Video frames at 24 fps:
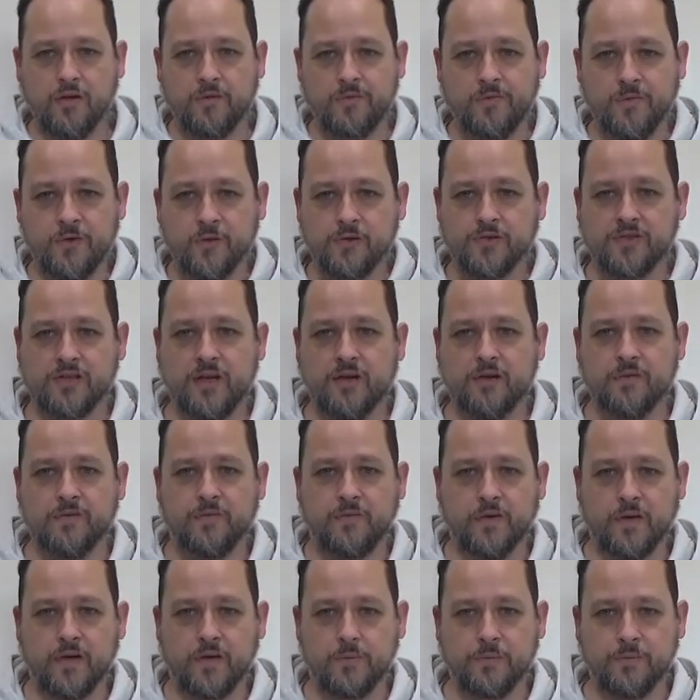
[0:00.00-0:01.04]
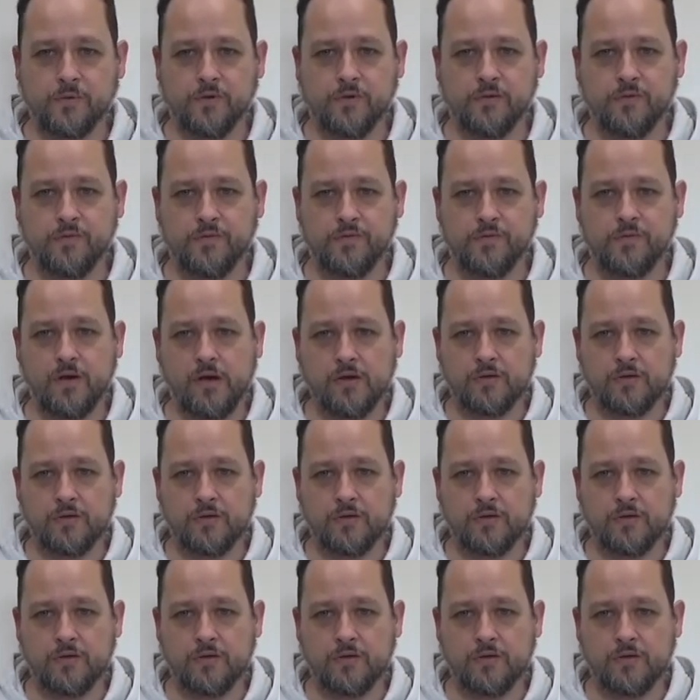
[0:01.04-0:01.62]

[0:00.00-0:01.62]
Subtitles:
full set of fireproof